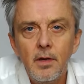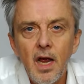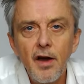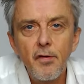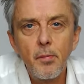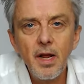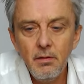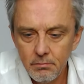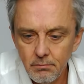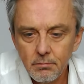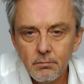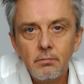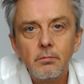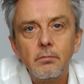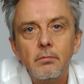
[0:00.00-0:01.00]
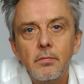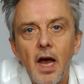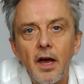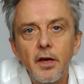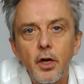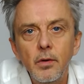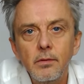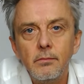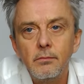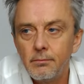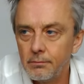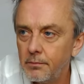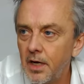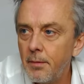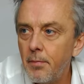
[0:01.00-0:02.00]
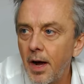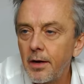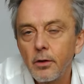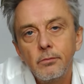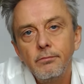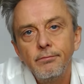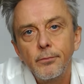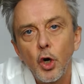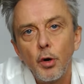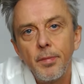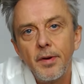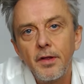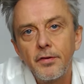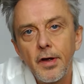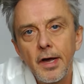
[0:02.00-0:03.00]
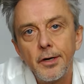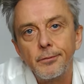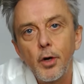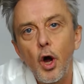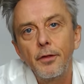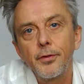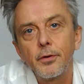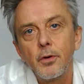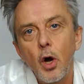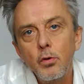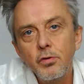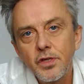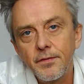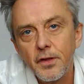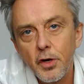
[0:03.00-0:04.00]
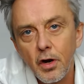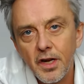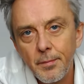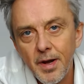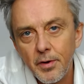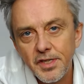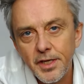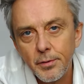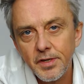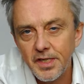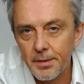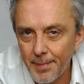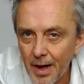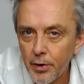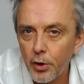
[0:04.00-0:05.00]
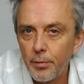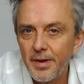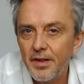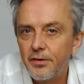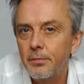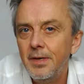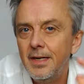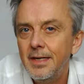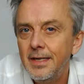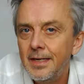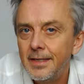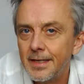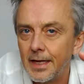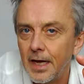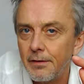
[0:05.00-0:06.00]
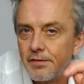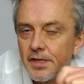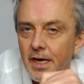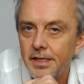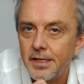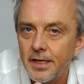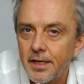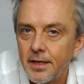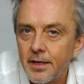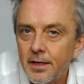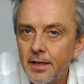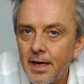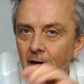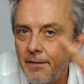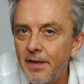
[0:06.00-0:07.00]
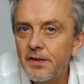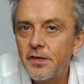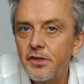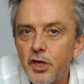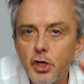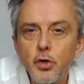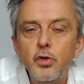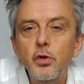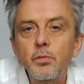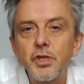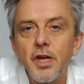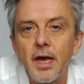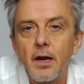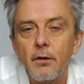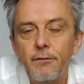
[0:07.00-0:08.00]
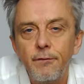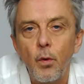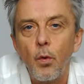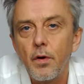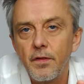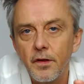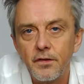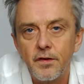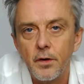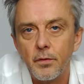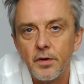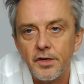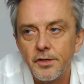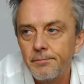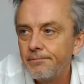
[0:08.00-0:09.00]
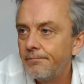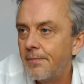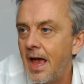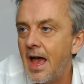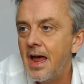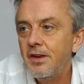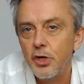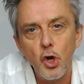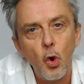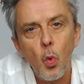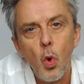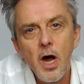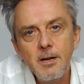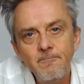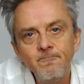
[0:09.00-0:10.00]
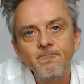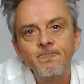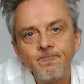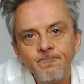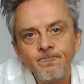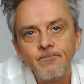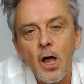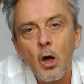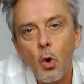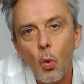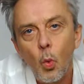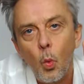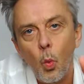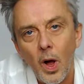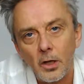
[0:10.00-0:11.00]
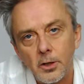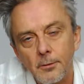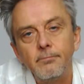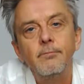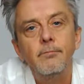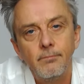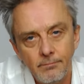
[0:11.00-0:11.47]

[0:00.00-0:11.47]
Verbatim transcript: Hey everybody, how you doing? I'm Mikael, urban designer, author, host of the documentary series about urbanism, The Life-Sized City. And this is the YouTube channel for the series. And you know what? Welcome.